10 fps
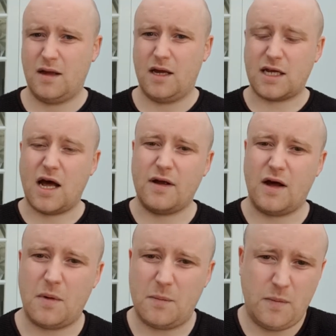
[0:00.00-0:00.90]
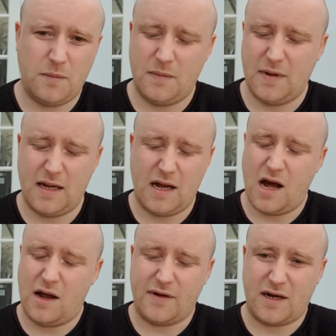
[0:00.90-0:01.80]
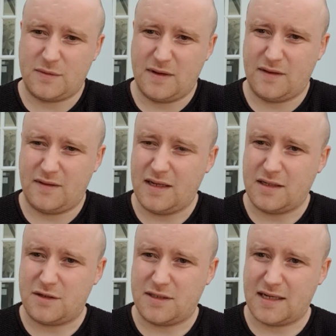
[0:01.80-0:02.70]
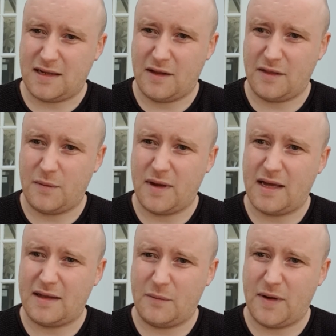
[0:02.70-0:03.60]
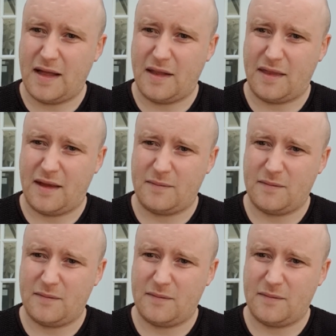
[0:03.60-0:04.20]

As Aardvark Swift, if the industry is healthy, we're healthy.